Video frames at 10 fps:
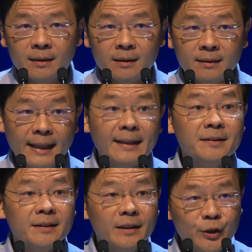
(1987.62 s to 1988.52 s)
Let
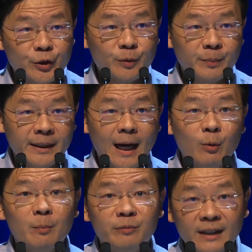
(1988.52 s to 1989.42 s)
us each be our
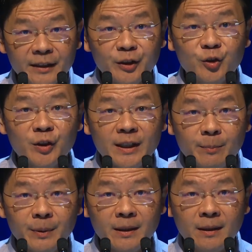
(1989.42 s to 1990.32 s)
brother's
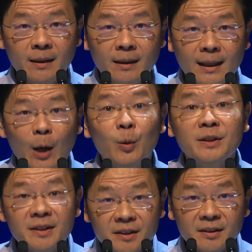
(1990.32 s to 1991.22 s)
keeper, our
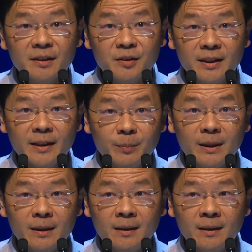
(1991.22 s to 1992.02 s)
sister's keeper,